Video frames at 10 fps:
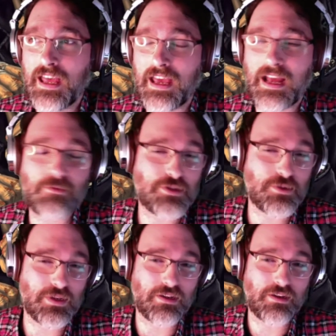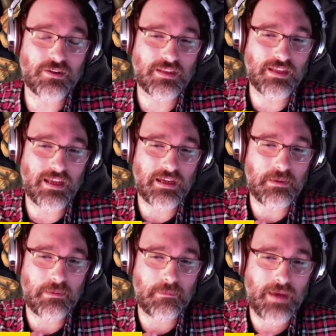and I was doing all the like
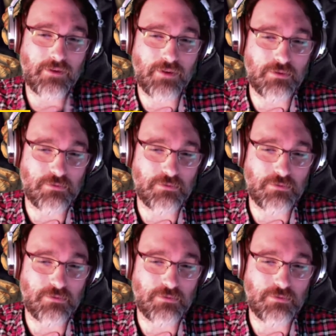background